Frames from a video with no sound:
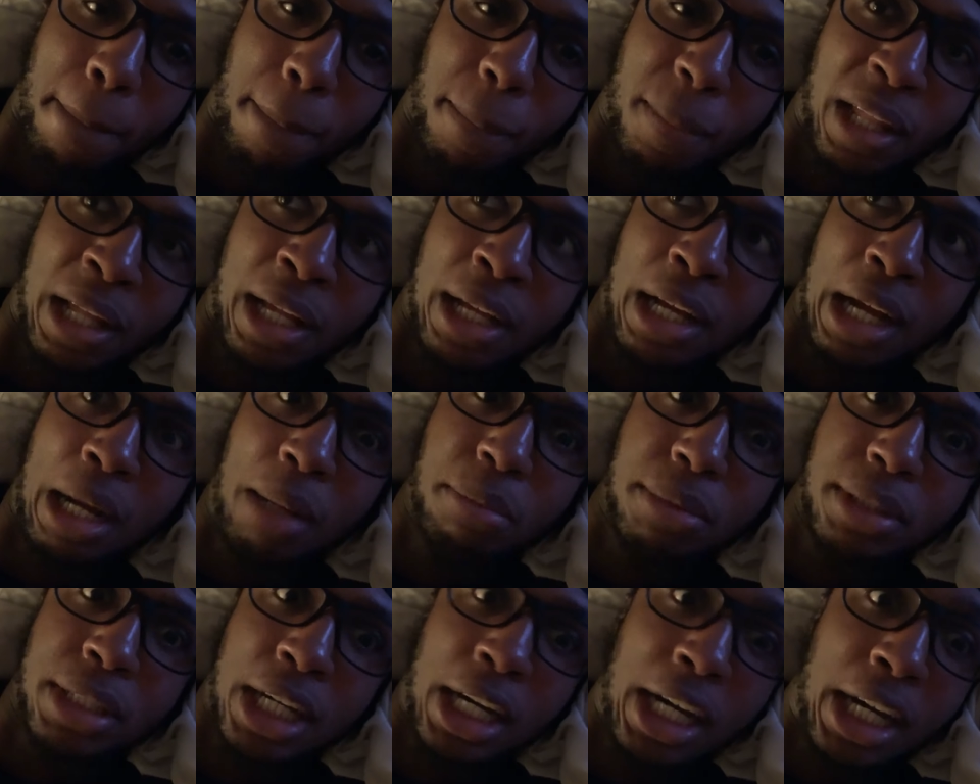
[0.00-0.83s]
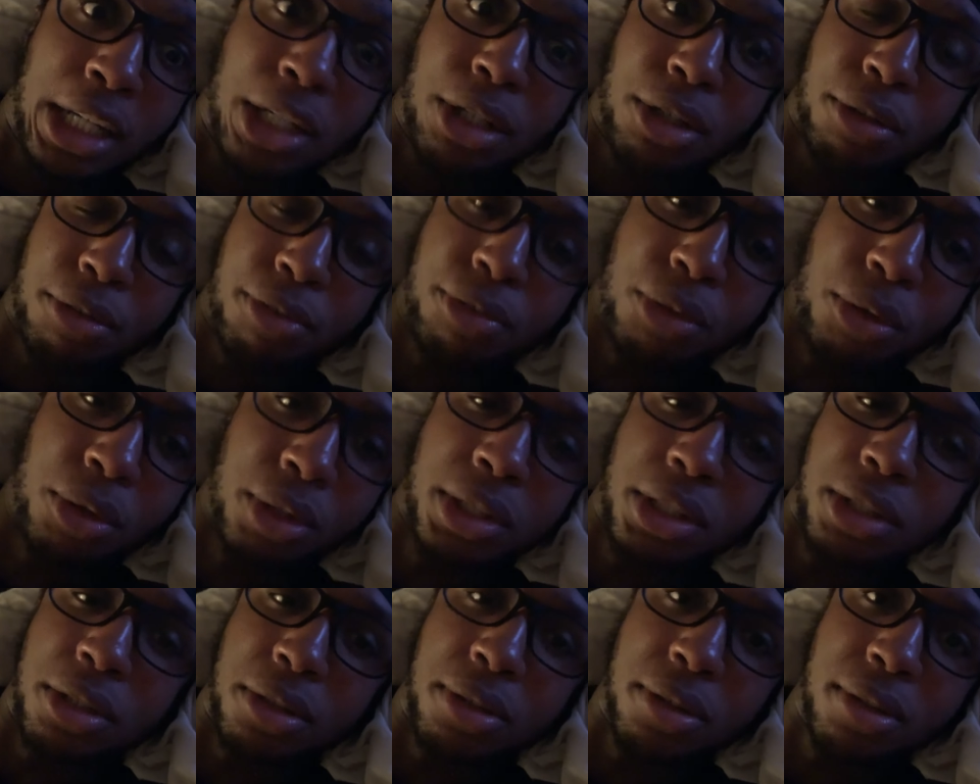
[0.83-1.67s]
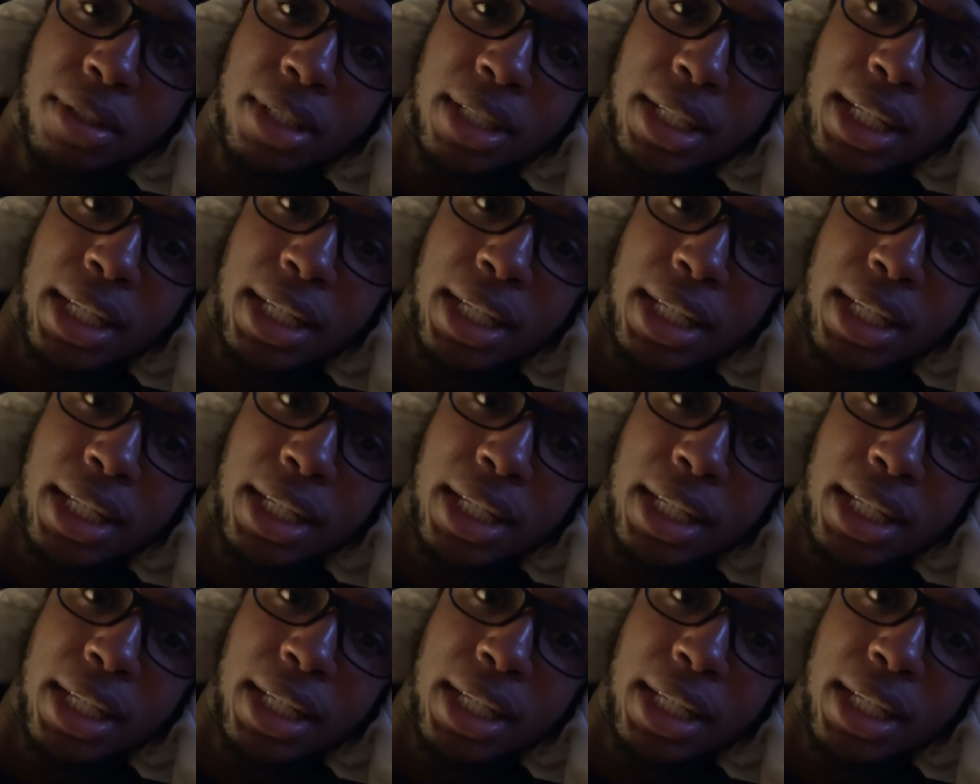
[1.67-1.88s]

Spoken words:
Like, I'm tired for you.